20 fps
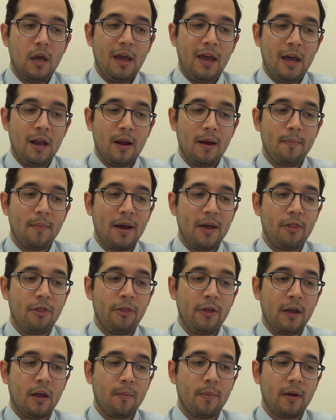And I might
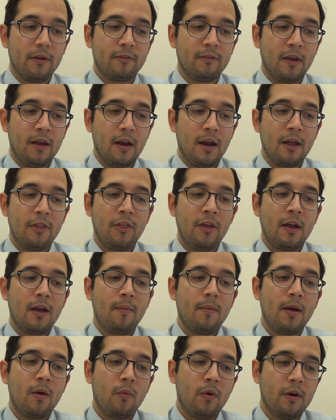think about saying, I think I
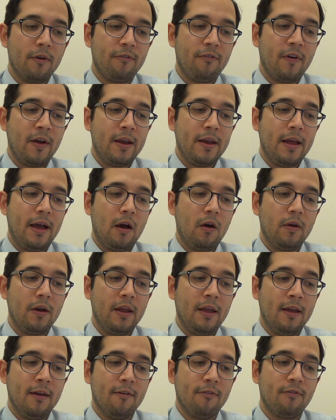might want to find
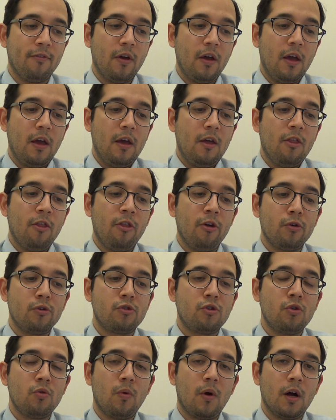out if
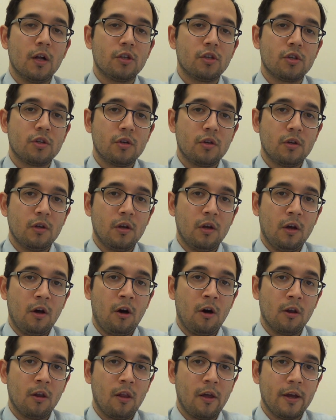those who watch
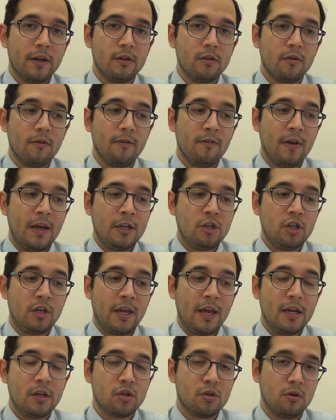online
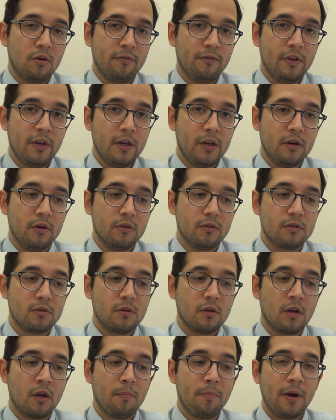educational
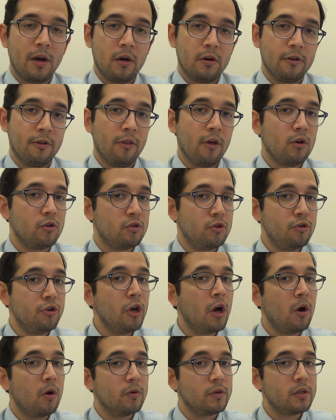videos compared to those who
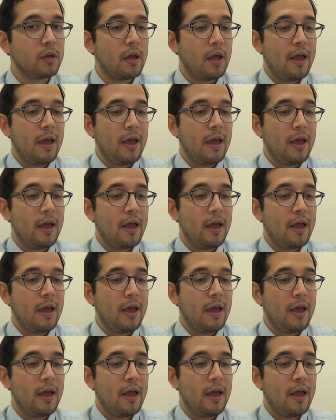don't,